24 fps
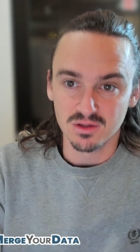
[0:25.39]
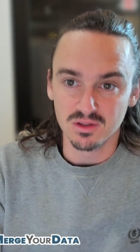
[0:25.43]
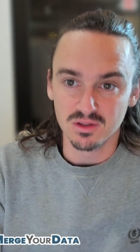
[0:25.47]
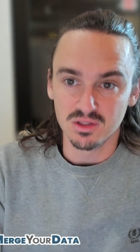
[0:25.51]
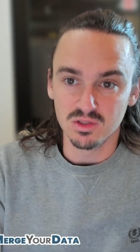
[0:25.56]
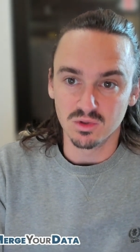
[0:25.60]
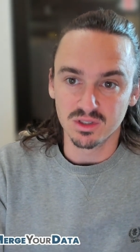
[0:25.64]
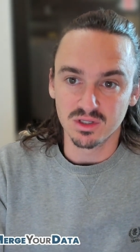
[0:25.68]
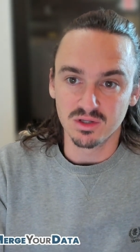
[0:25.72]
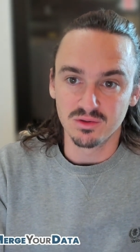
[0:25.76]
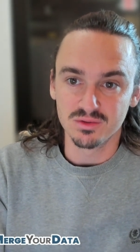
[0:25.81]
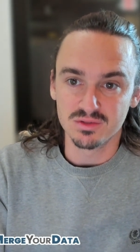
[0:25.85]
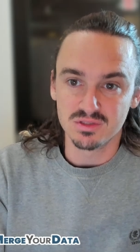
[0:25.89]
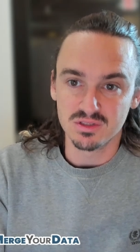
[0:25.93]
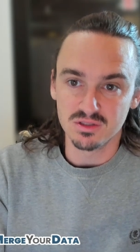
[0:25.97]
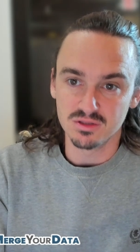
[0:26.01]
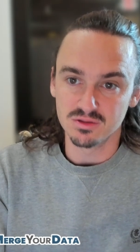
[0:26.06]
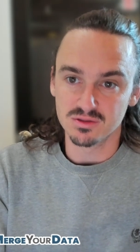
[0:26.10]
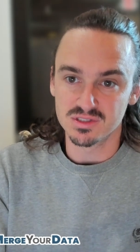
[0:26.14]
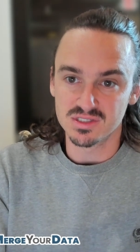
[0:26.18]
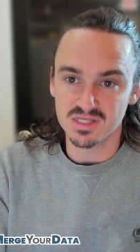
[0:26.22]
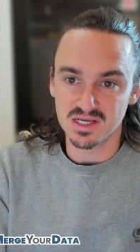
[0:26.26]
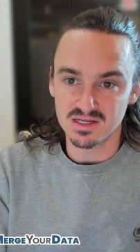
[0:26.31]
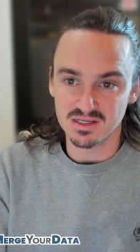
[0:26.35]
You want to go into
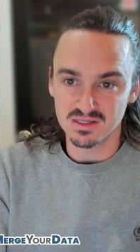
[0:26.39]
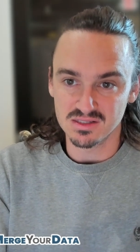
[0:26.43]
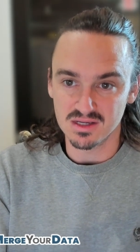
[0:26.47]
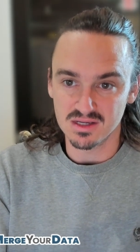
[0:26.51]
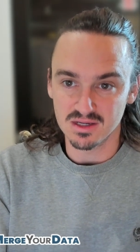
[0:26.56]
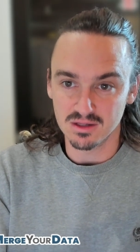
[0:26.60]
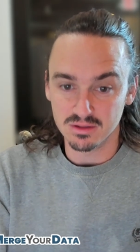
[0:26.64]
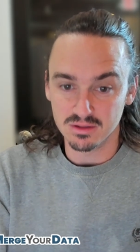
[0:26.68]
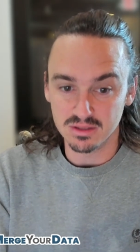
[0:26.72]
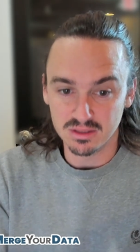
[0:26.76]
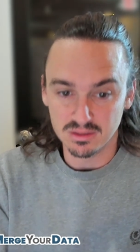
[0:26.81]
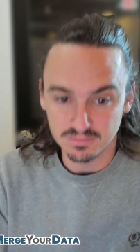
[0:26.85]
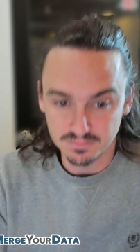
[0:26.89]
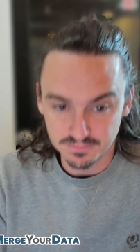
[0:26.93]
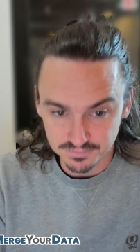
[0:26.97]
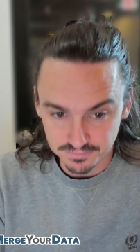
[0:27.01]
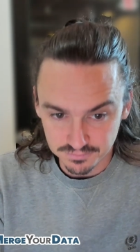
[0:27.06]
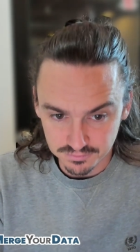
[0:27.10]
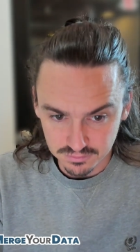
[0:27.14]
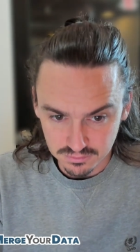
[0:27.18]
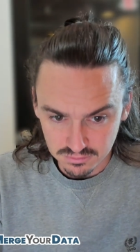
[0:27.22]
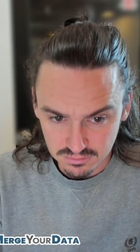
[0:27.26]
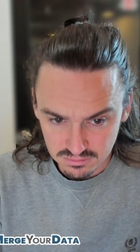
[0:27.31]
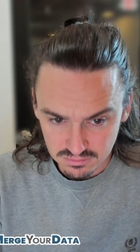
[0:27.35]
your settings area,
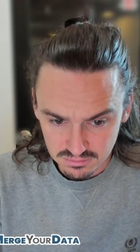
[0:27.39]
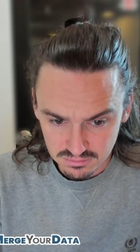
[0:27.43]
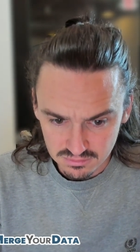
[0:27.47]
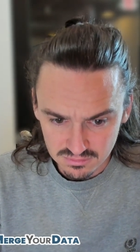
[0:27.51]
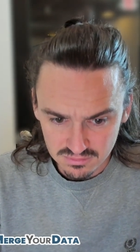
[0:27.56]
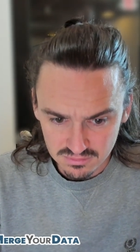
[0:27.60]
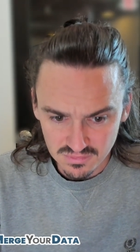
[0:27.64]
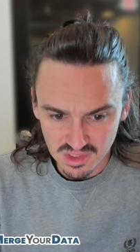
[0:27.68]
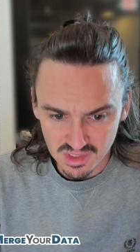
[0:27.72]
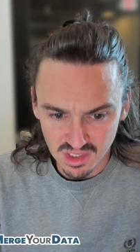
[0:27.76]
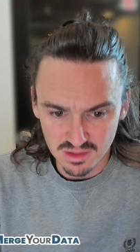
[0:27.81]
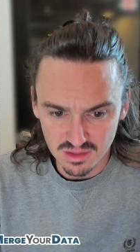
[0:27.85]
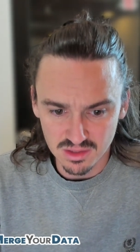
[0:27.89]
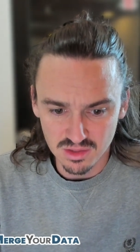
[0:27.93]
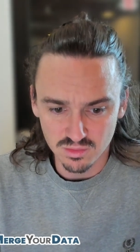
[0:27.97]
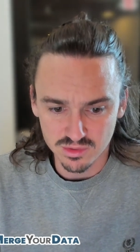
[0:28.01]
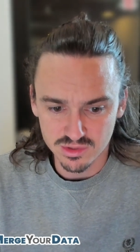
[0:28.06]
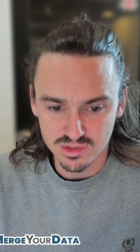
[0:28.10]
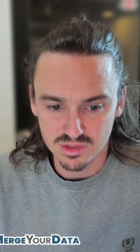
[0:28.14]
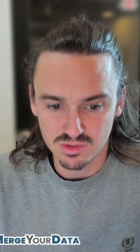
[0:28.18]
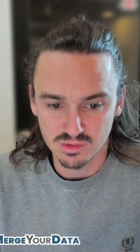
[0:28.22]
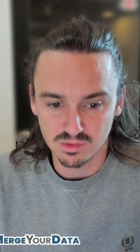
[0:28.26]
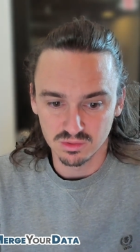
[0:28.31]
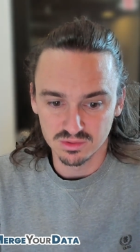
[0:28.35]
and then you
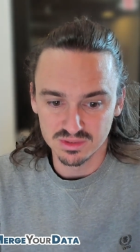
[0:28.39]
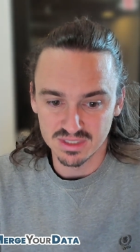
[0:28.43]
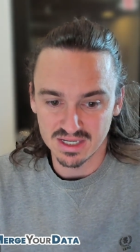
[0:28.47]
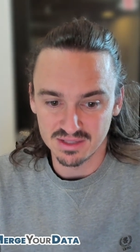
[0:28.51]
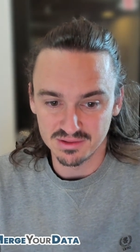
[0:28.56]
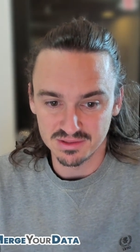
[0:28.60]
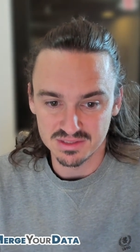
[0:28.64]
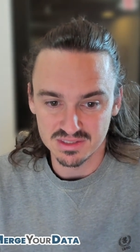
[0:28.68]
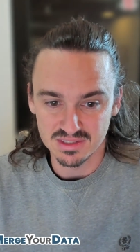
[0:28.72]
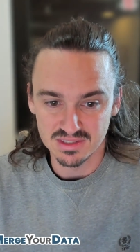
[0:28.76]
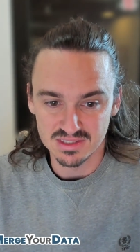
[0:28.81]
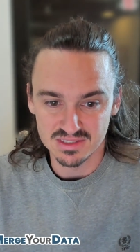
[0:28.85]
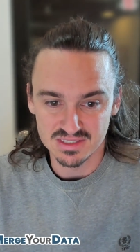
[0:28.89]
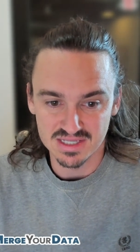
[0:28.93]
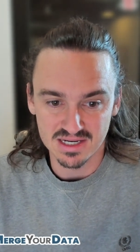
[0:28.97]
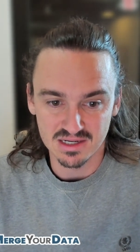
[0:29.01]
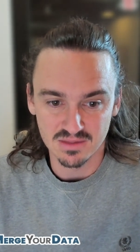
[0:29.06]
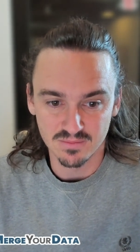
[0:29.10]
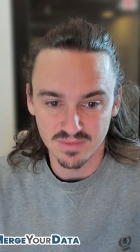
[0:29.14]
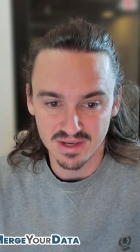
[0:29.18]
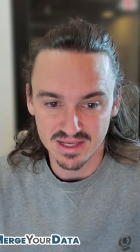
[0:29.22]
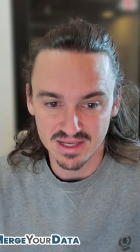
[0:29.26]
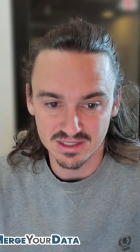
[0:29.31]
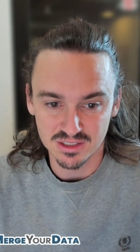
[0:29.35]
want to scroll down into the
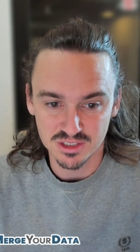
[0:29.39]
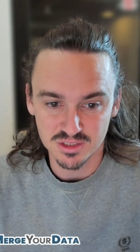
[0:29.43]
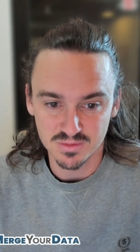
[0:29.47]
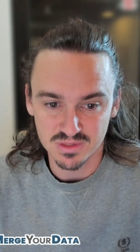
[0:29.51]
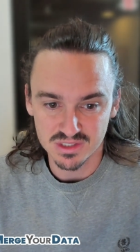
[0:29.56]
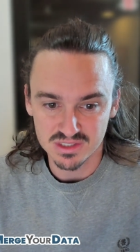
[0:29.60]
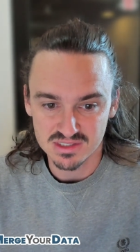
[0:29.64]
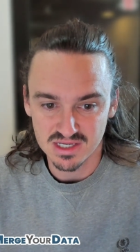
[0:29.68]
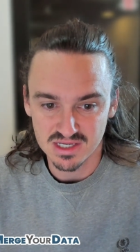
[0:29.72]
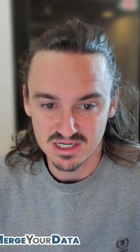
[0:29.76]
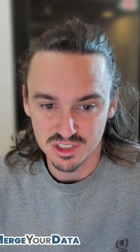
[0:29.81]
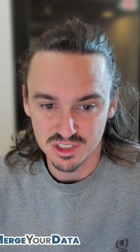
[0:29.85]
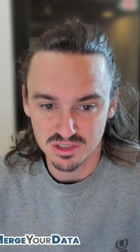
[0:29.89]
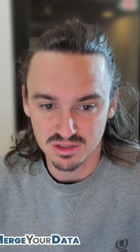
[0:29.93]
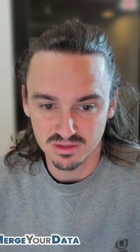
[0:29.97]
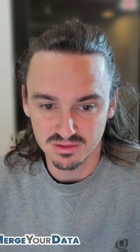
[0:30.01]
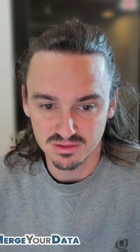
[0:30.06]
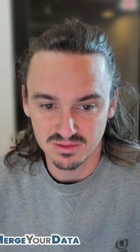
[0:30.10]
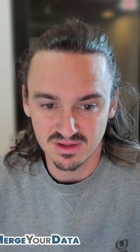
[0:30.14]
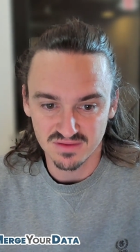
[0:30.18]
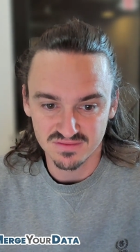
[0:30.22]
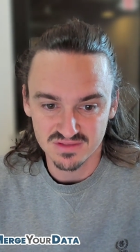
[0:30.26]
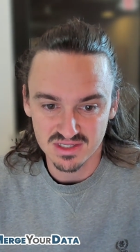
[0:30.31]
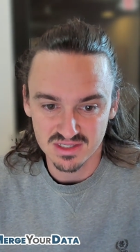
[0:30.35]
data management section on
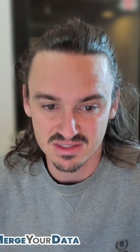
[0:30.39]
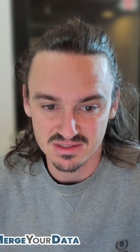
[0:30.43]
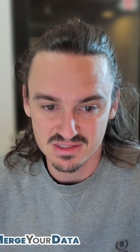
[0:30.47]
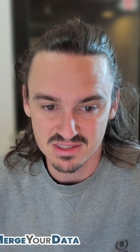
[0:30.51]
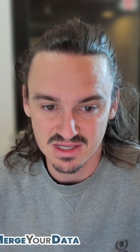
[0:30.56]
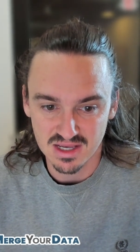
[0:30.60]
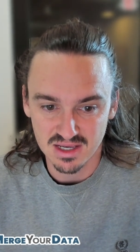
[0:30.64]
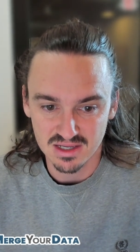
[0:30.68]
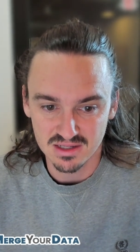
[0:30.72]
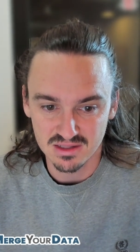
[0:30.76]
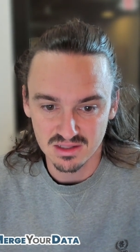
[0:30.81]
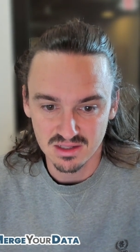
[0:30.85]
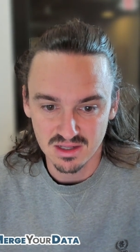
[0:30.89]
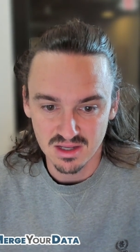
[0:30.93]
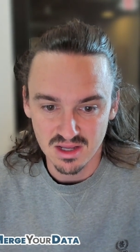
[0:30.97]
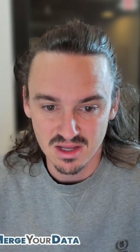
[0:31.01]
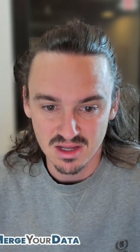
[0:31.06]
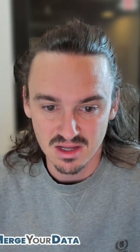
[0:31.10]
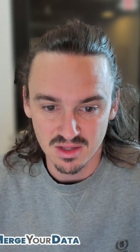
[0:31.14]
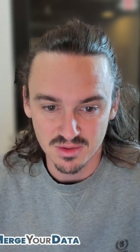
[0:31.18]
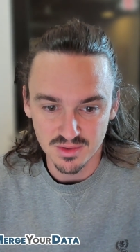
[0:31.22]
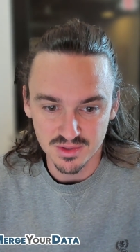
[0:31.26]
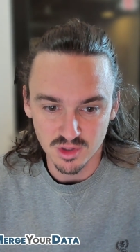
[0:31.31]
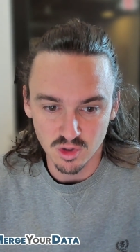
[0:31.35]
the left-hand side,
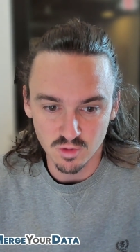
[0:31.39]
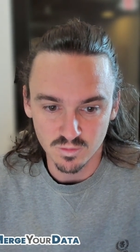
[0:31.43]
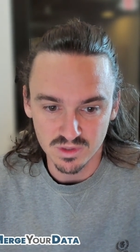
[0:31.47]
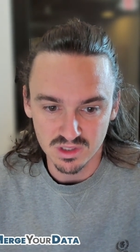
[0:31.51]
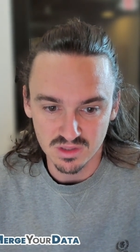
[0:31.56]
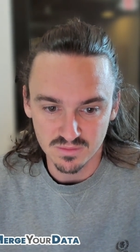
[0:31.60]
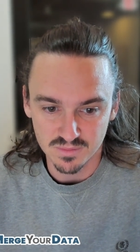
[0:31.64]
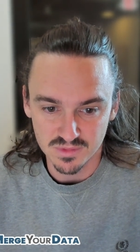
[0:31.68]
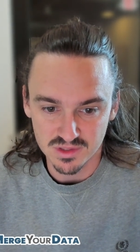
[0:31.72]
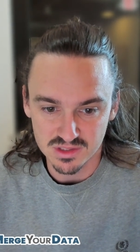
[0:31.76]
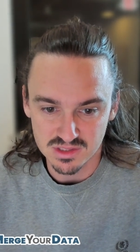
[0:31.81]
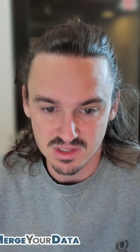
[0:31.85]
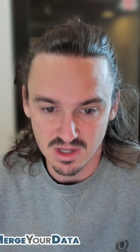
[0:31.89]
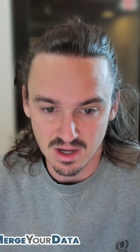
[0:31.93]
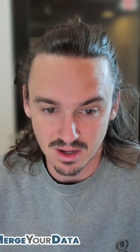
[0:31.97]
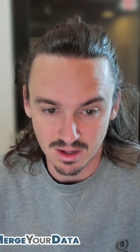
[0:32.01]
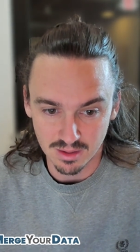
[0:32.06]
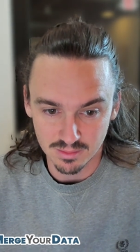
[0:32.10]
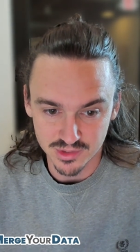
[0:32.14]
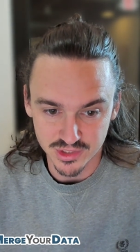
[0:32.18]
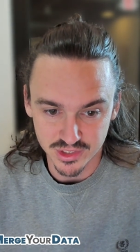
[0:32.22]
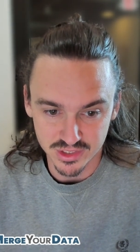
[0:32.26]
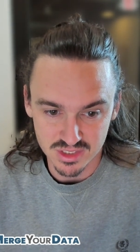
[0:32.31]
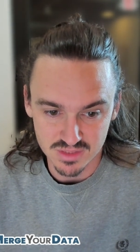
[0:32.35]
and then open up this
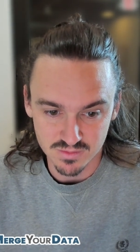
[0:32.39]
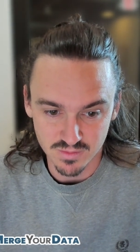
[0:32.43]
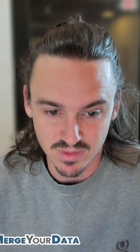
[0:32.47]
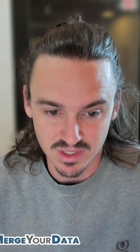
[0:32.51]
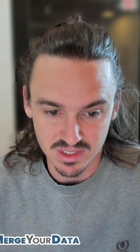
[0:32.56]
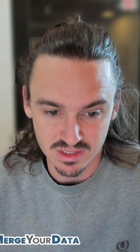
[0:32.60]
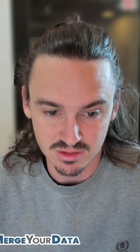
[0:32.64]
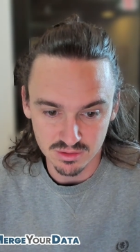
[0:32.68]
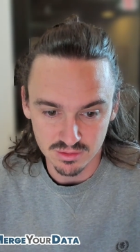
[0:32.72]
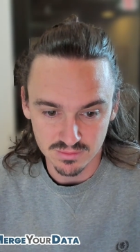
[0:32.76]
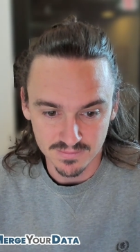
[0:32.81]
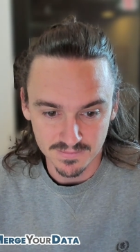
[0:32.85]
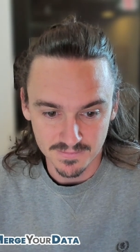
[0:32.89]
objects menu.